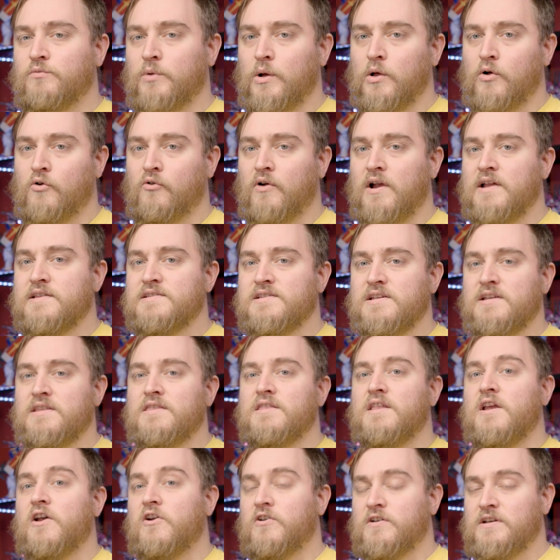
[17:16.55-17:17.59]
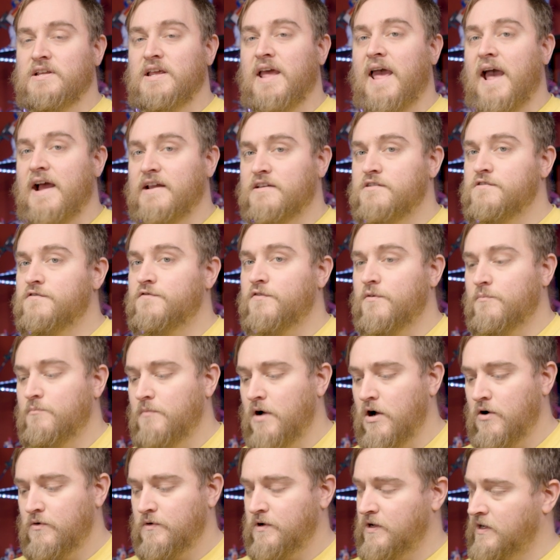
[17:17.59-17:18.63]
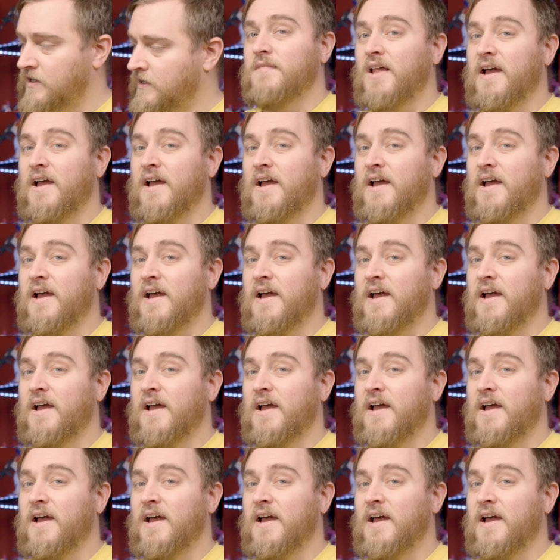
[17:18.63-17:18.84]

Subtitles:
real grades in their deactive mode.